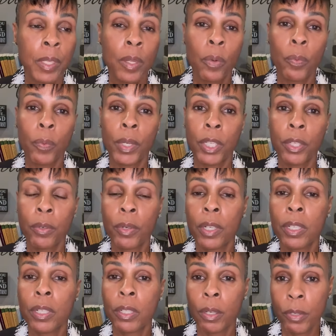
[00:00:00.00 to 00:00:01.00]
when you're
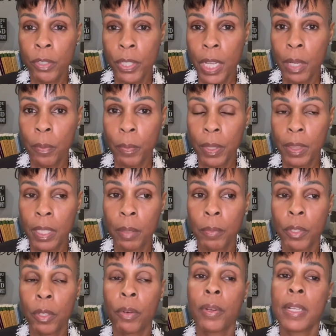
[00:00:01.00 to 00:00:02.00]
negotiating with them,
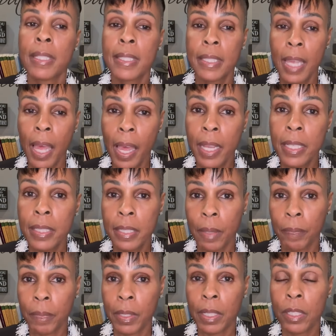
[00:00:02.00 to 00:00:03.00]
you're going to sign
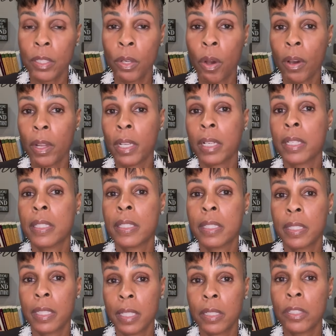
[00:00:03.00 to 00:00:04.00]
something that's called a
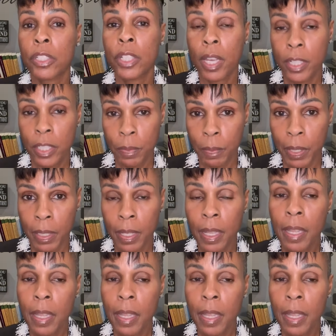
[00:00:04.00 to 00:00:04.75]
consent judgment.